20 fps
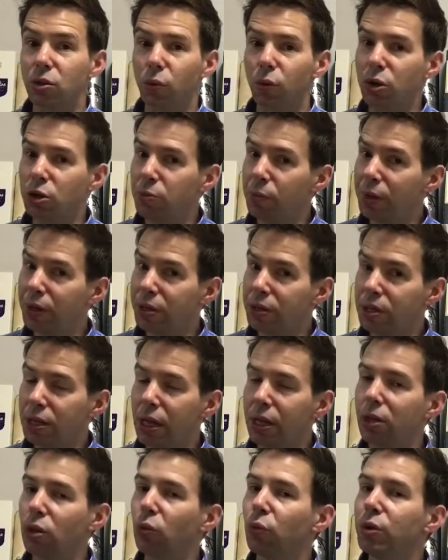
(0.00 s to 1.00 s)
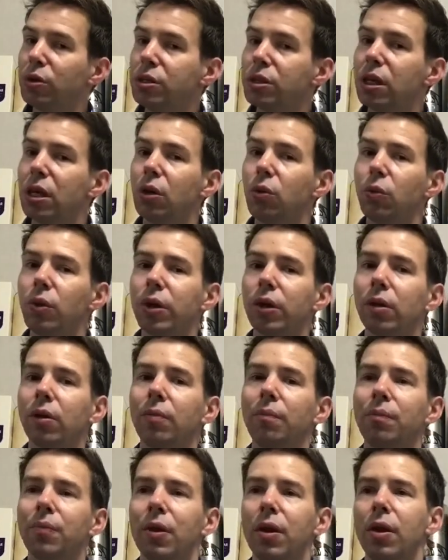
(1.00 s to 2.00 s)
which means that the whiskey
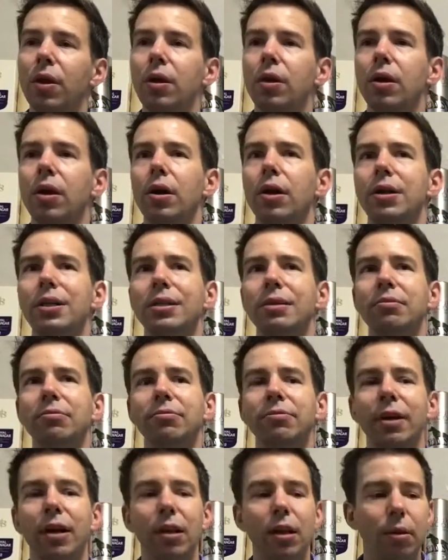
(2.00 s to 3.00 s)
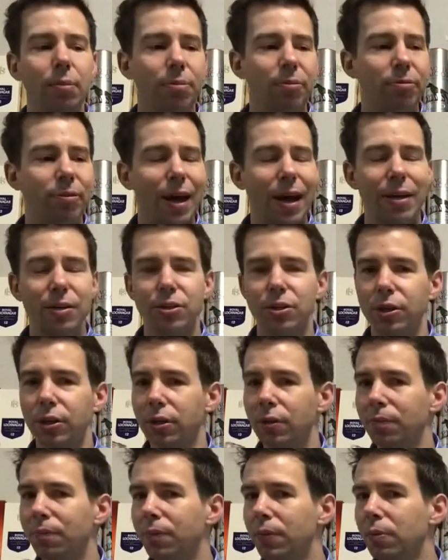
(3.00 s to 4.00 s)
will develop
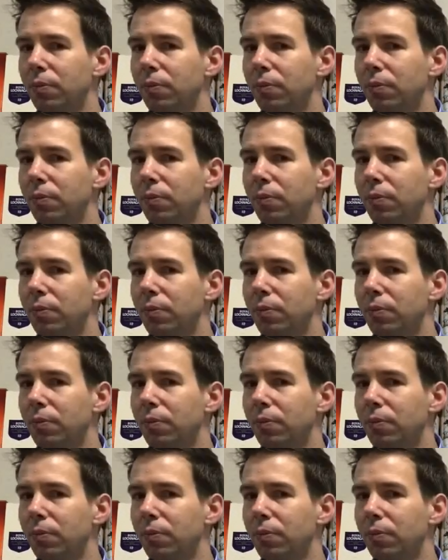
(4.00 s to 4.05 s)
faster.